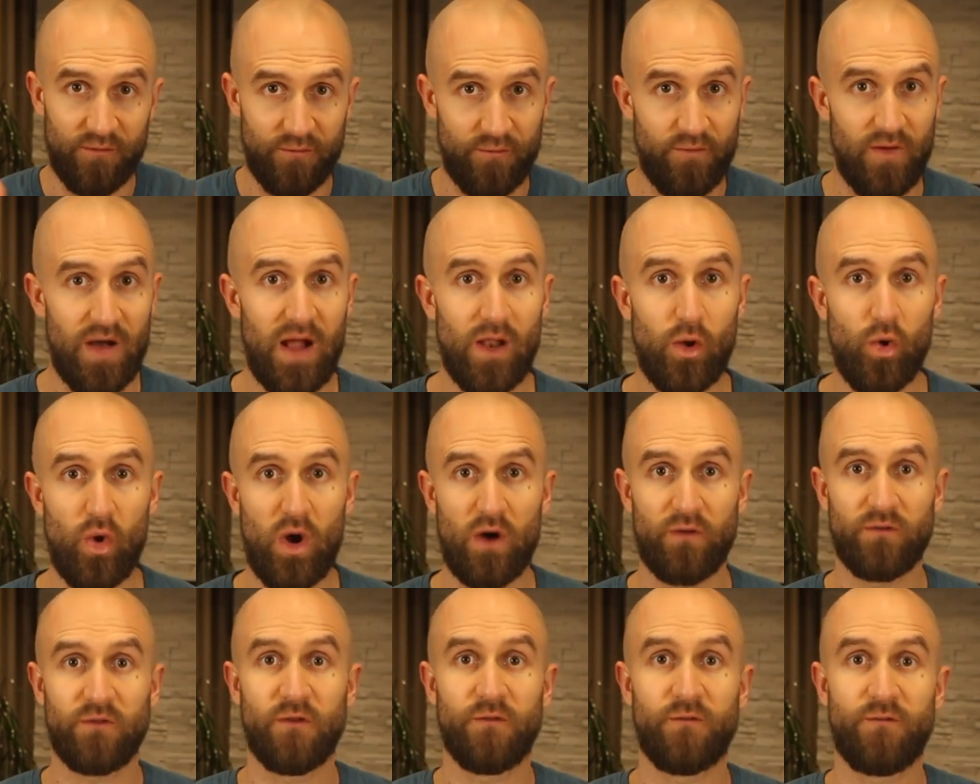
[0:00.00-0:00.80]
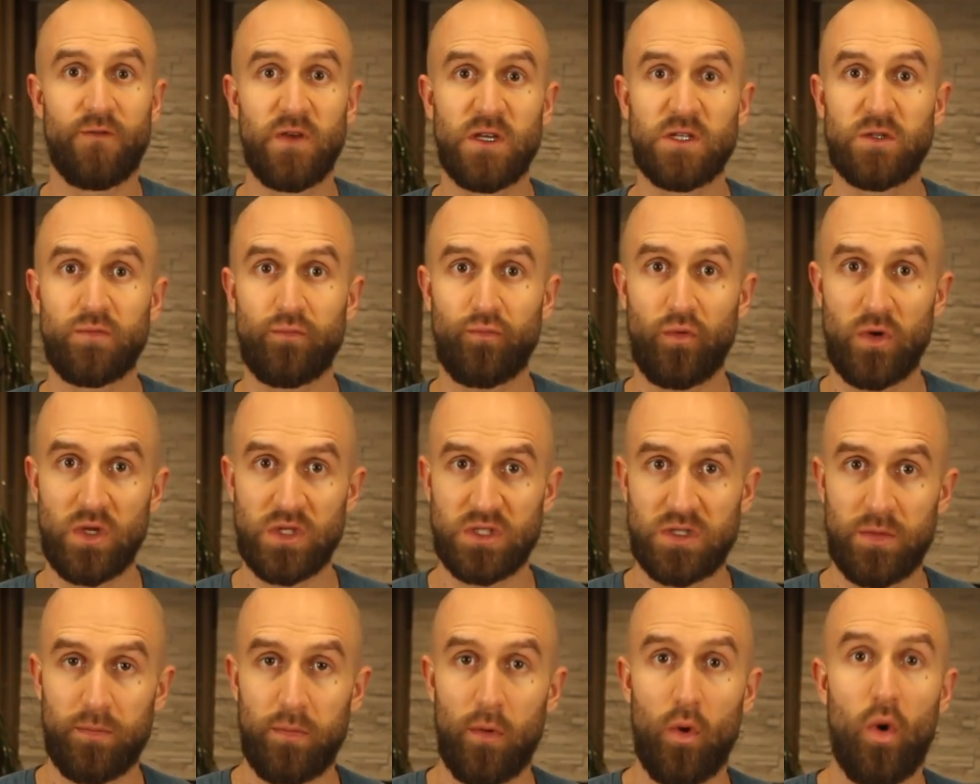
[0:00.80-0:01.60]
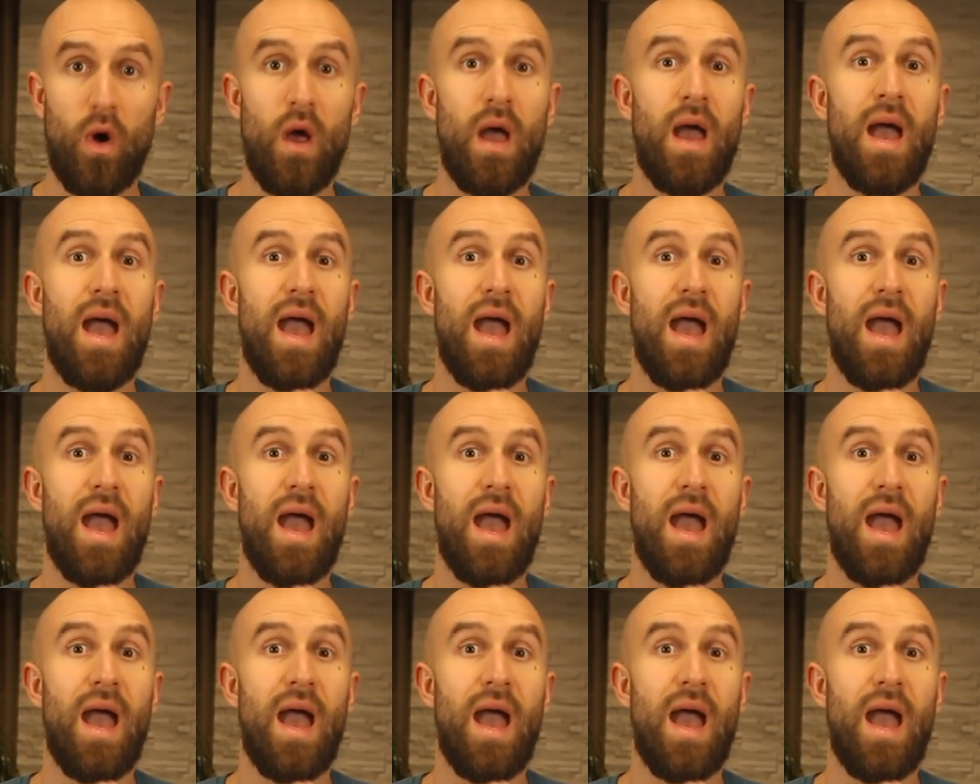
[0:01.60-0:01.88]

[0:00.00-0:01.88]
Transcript: value of the fixed principal